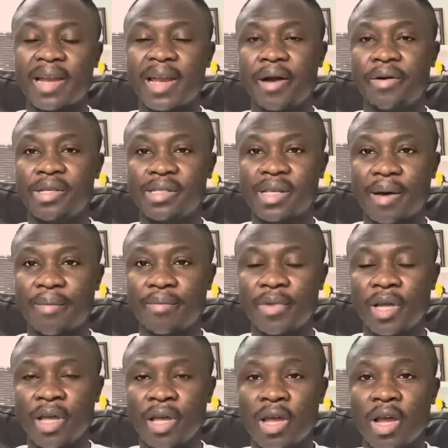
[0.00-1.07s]
there is some
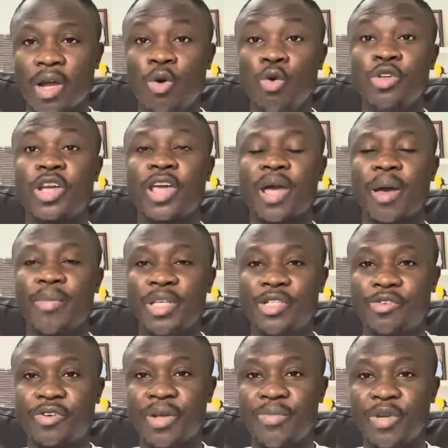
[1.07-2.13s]
good
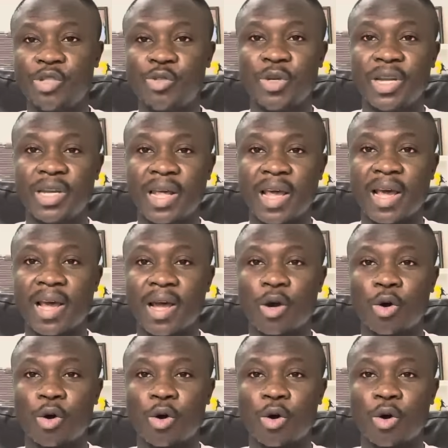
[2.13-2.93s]
chemistry between the